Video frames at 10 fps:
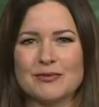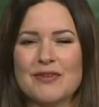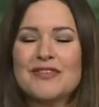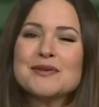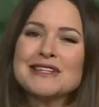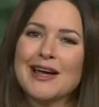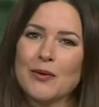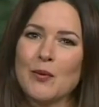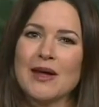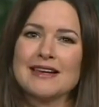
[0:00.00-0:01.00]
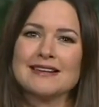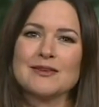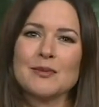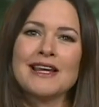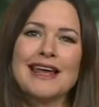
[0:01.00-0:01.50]
And with those light winds,
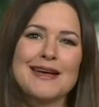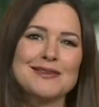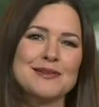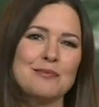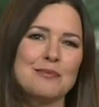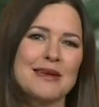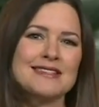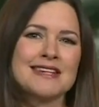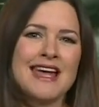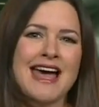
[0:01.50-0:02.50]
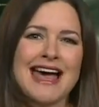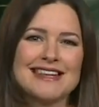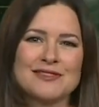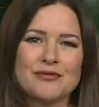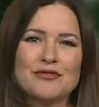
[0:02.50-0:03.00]
it will allow some mist
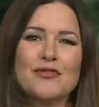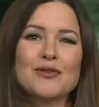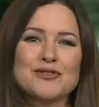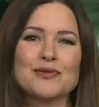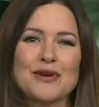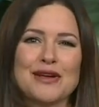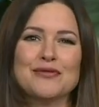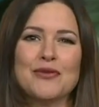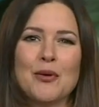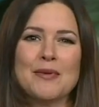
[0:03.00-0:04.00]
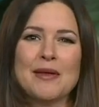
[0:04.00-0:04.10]
and some fog to reform.